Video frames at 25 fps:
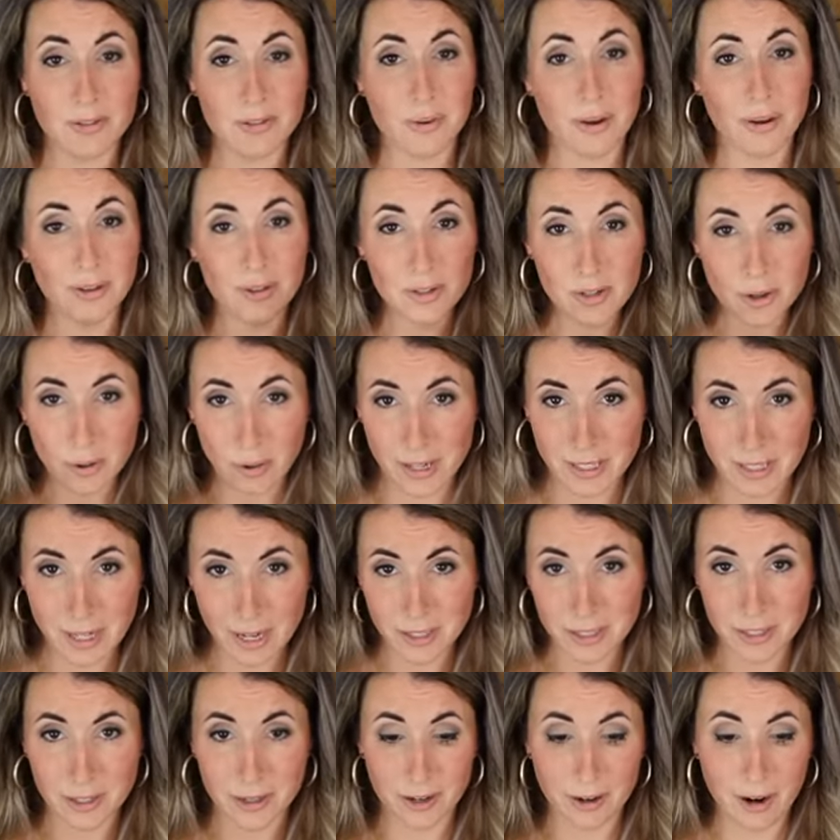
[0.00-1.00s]
So I know I
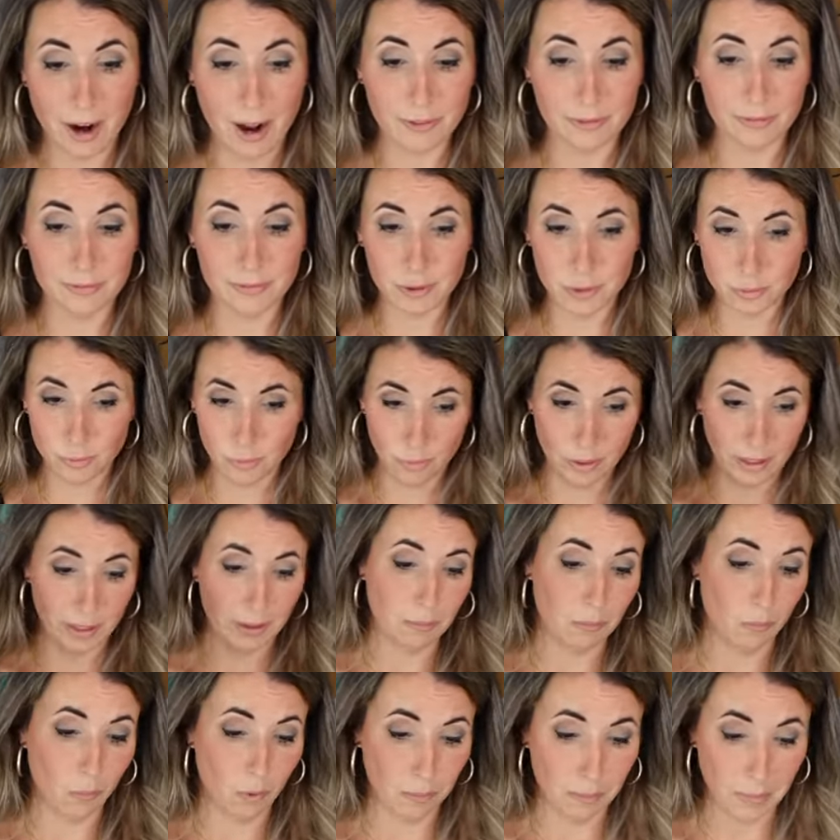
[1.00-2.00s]
talked your ear off 20
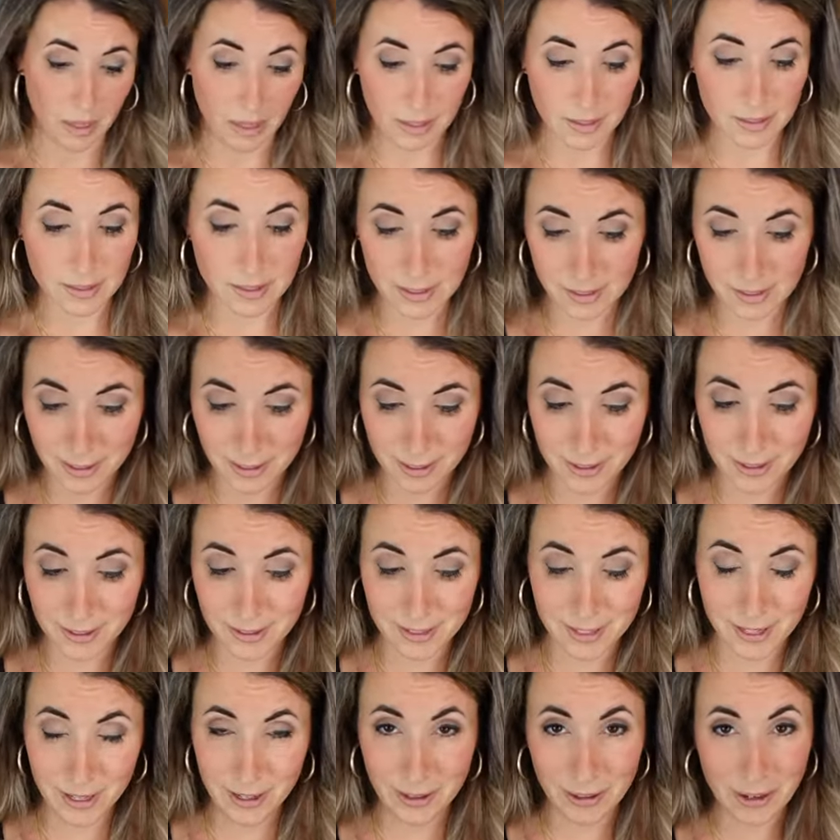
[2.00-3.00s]
more minutes,
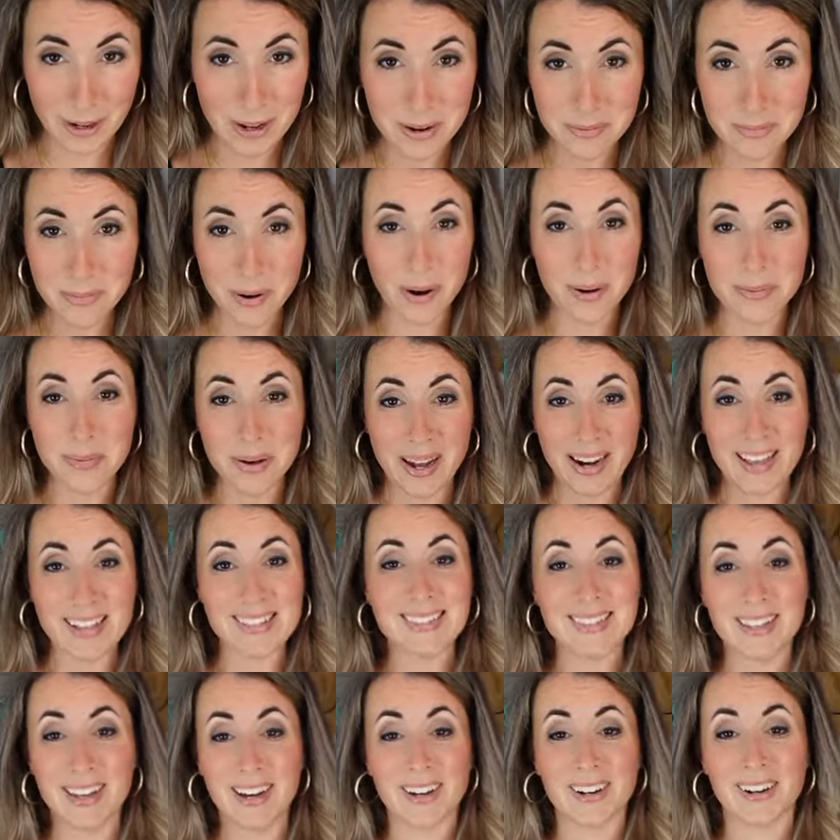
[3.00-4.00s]
30 more
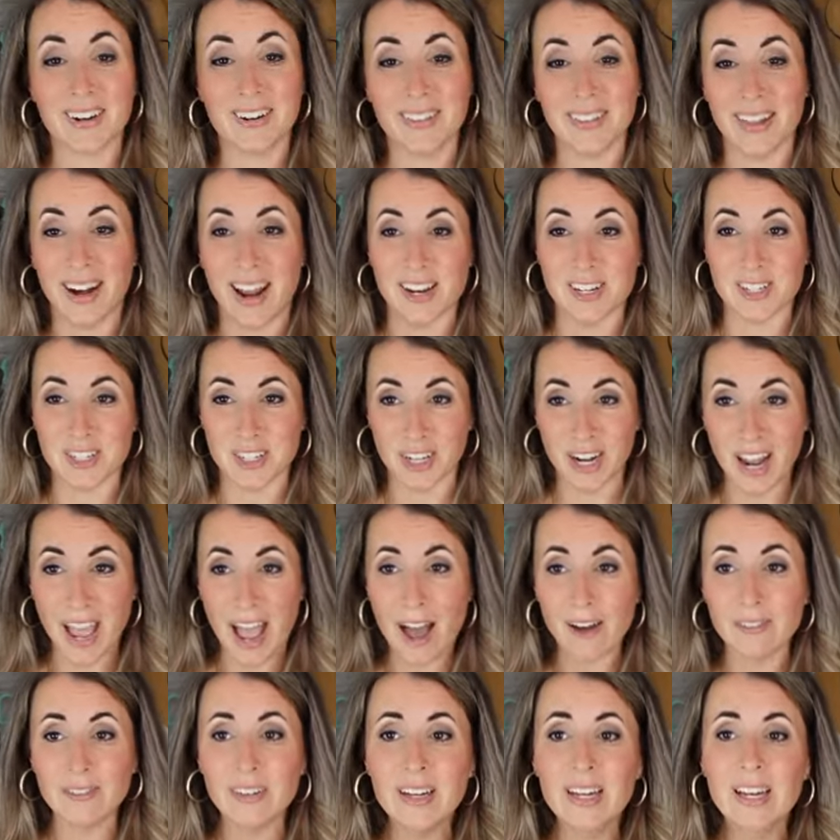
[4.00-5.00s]
minutes longer than I should
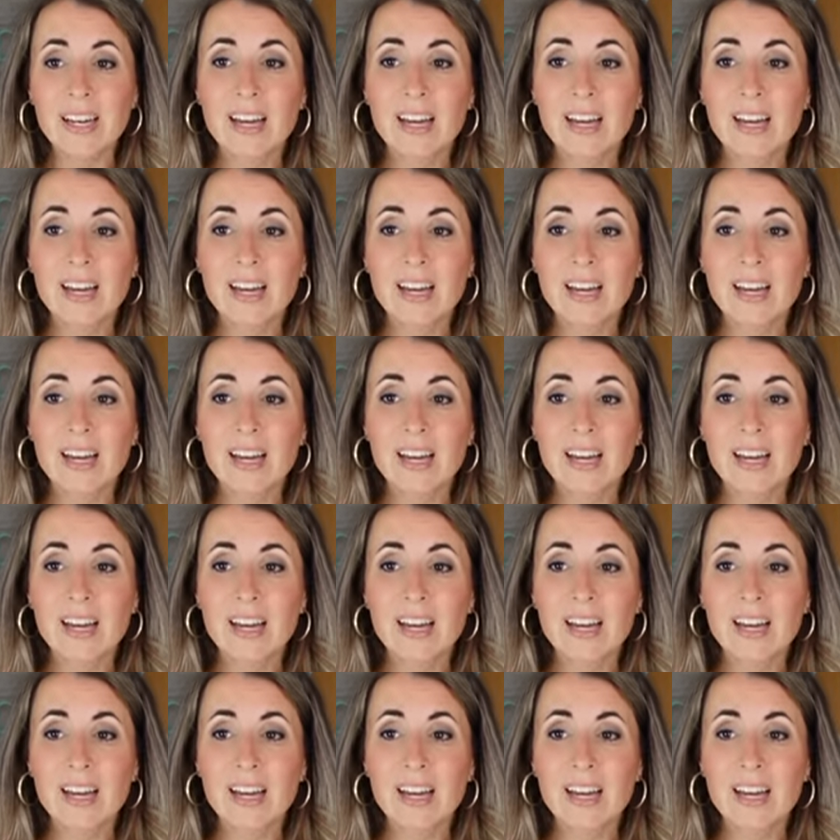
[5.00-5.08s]
have.